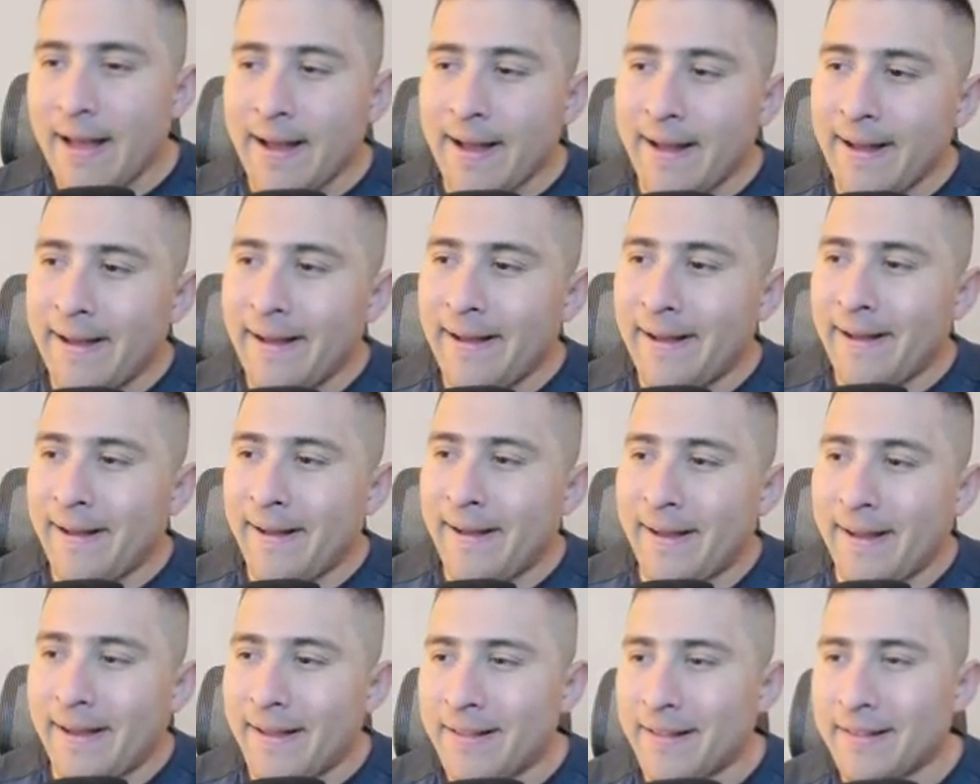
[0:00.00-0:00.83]

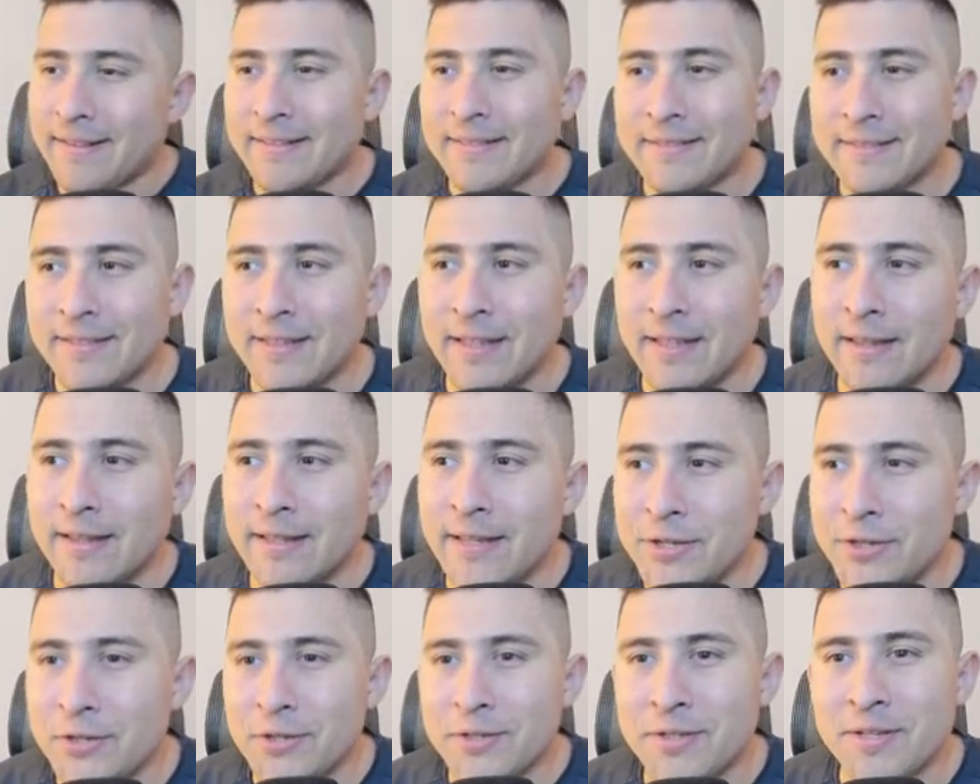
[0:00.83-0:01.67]
Ah,
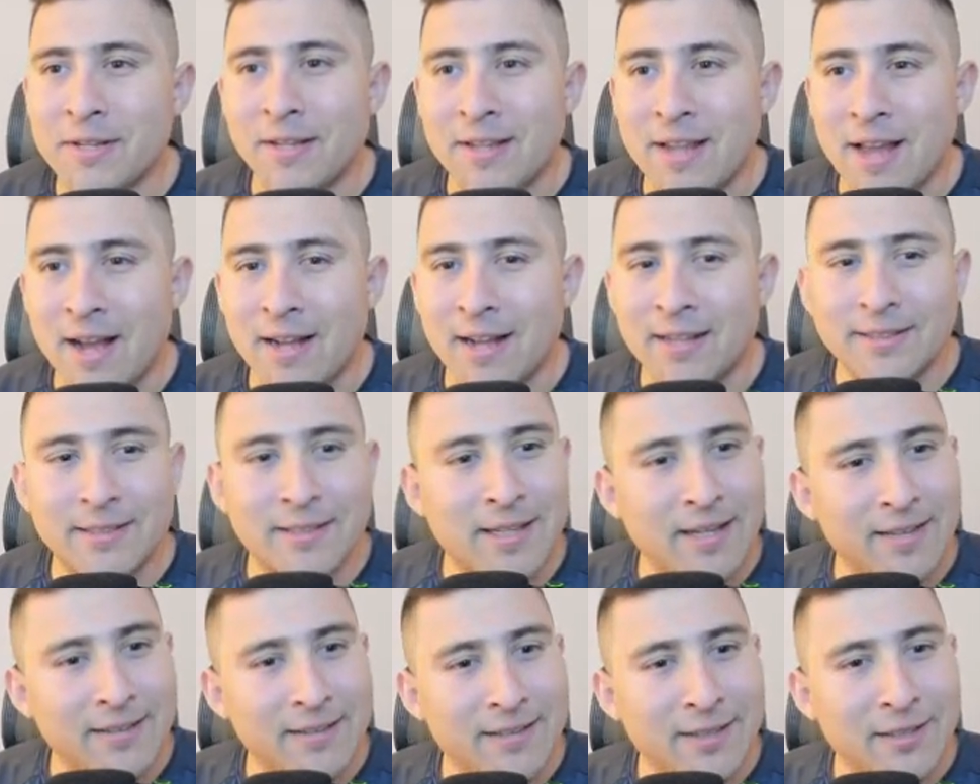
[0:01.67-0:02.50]
delicious and nice,
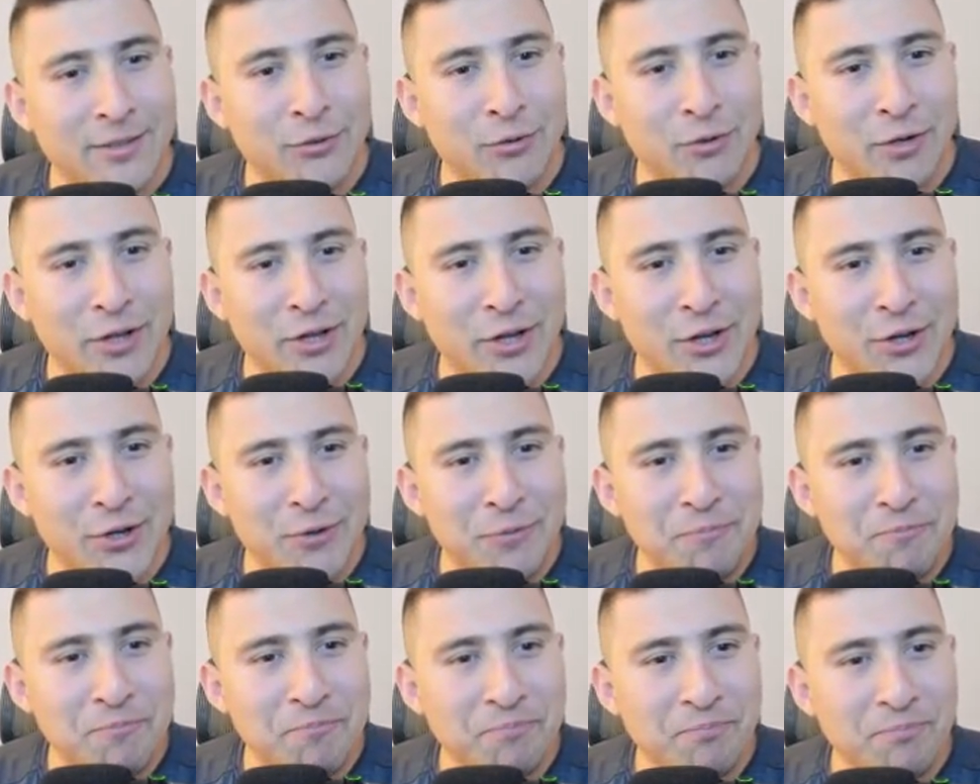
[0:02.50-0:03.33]
guys. That's really
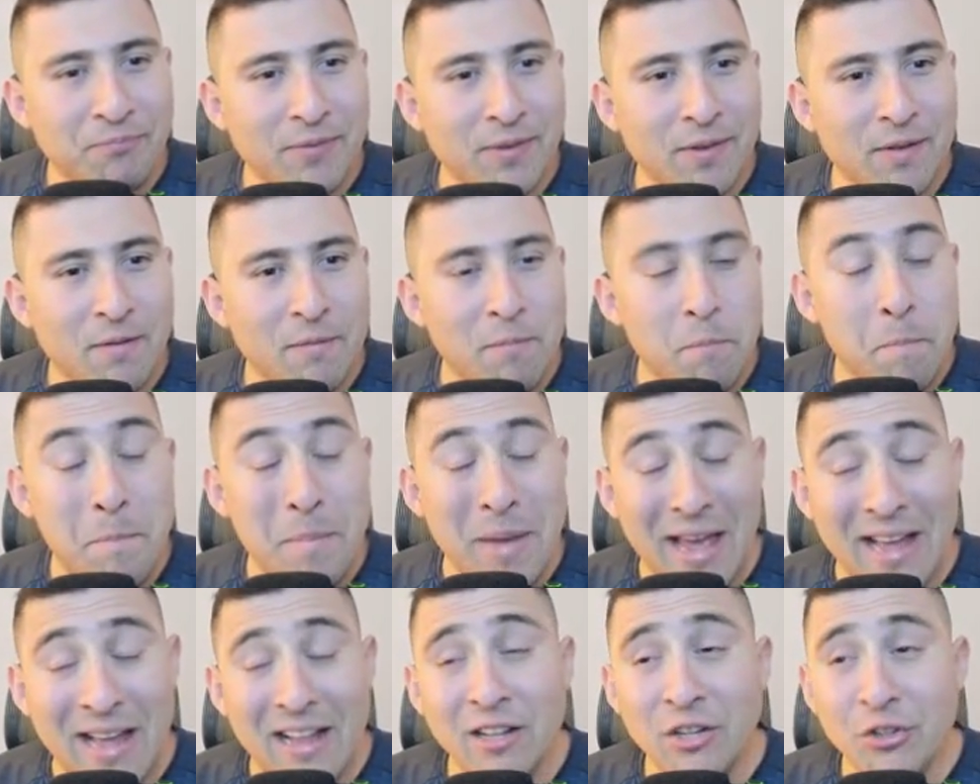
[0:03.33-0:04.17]
good.
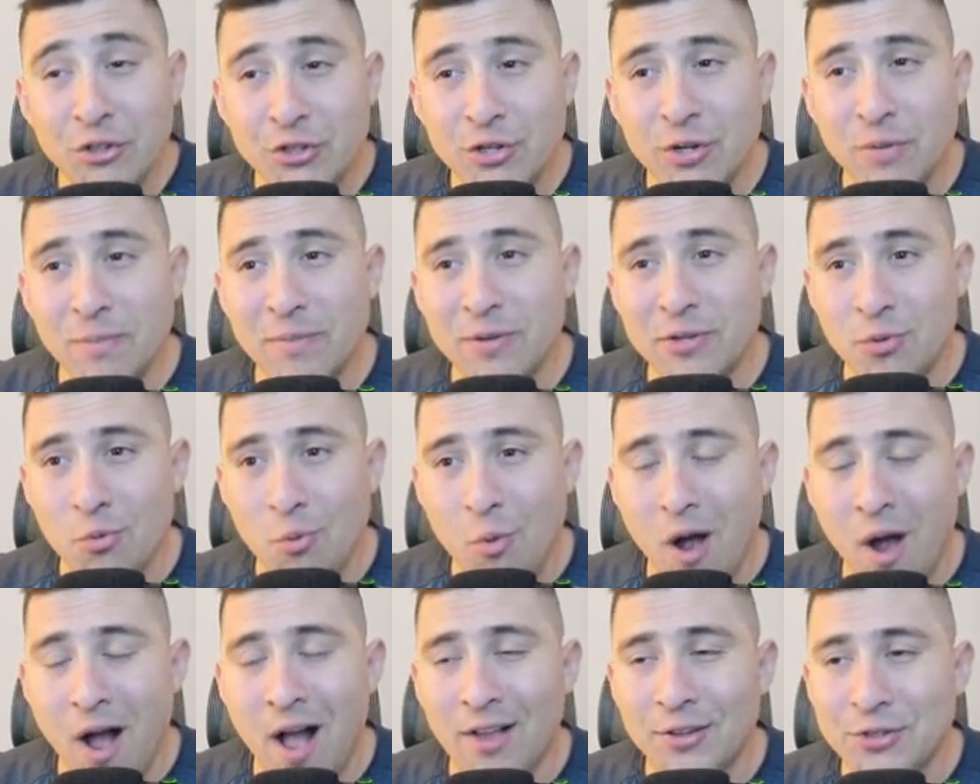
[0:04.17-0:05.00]
Belgium is
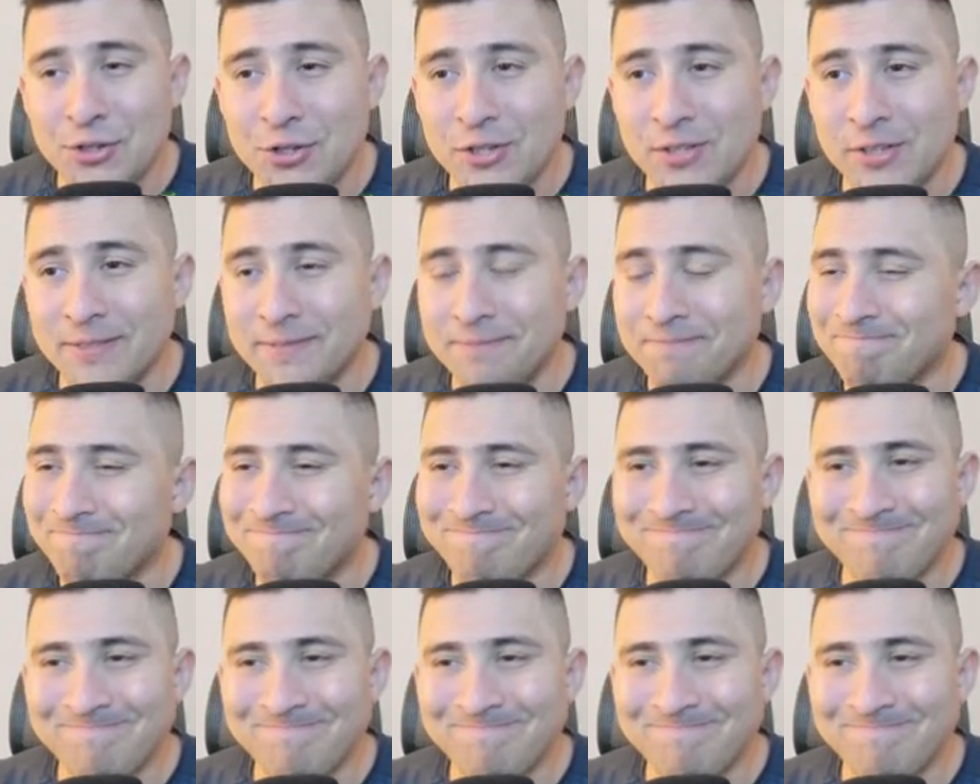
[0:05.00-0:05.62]
watching.